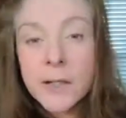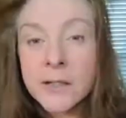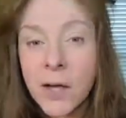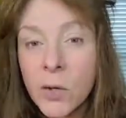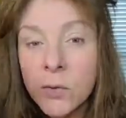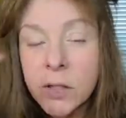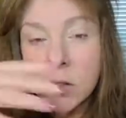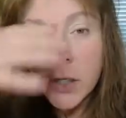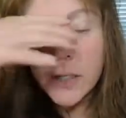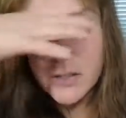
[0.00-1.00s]
Don't
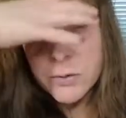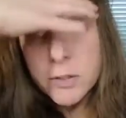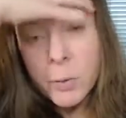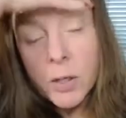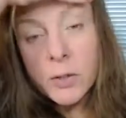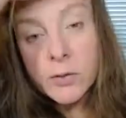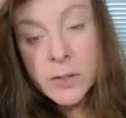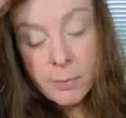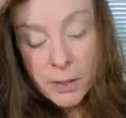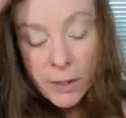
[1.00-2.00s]
look at those
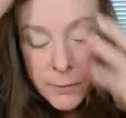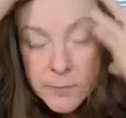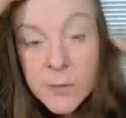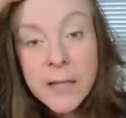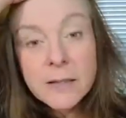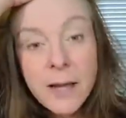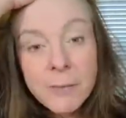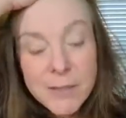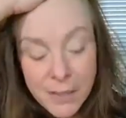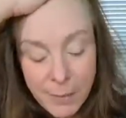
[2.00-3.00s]
sparklers up there. That
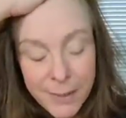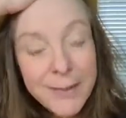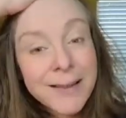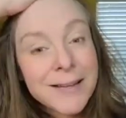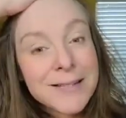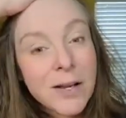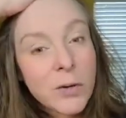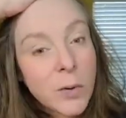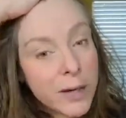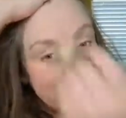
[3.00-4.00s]
time is coming. It has
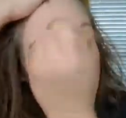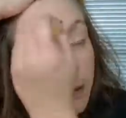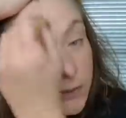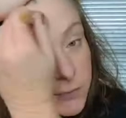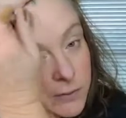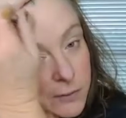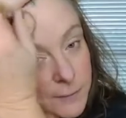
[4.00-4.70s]
not quite arrived.